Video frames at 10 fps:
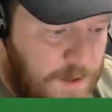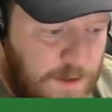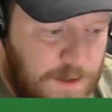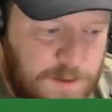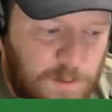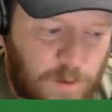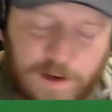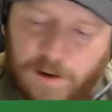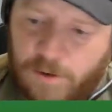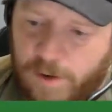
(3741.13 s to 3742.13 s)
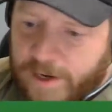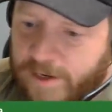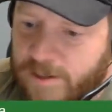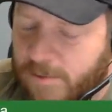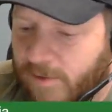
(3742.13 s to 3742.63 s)
I'm thinking this would work out
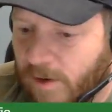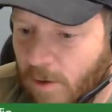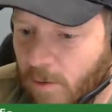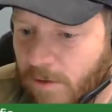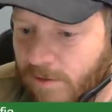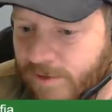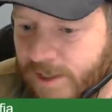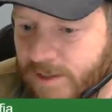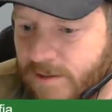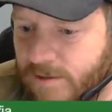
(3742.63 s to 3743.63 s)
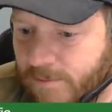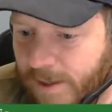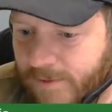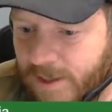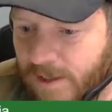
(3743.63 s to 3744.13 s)
great at some of our local events.
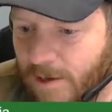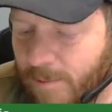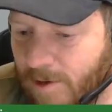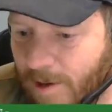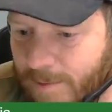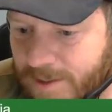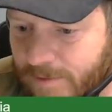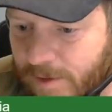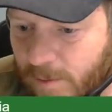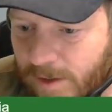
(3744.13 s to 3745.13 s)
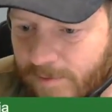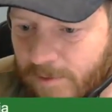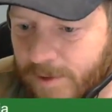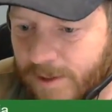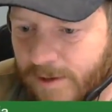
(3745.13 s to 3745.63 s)
Might have to get a couple copies of it or
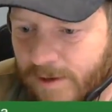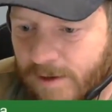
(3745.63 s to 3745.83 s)
whatever, but